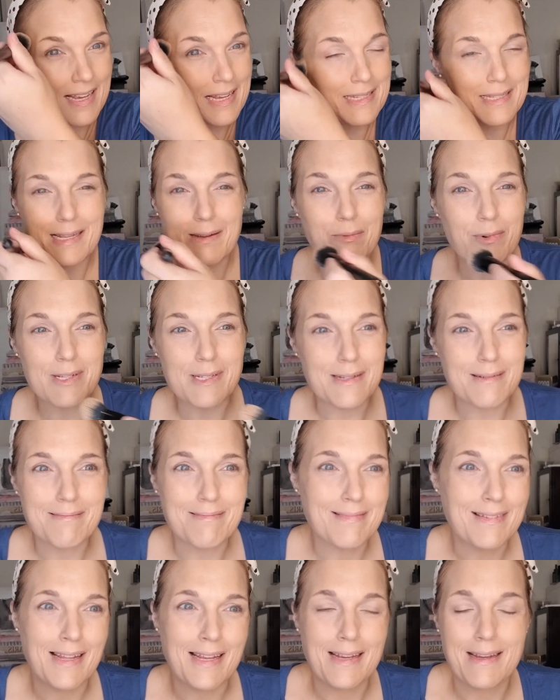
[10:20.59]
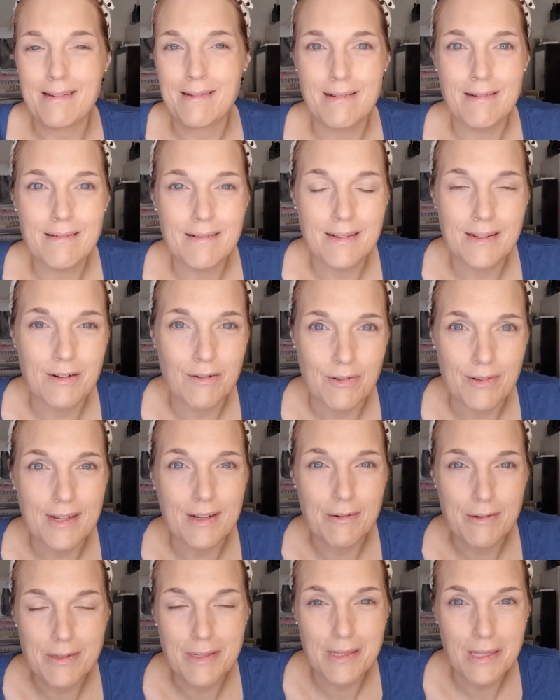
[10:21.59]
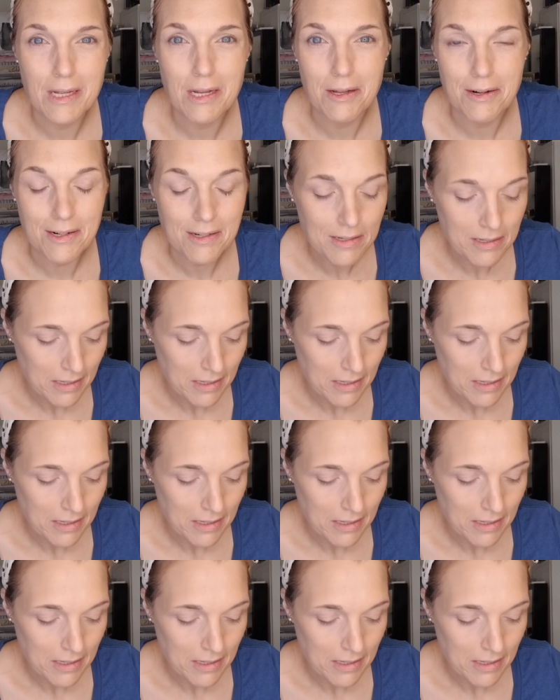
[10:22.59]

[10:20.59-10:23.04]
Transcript: that wasn't like a little, that was a lot of.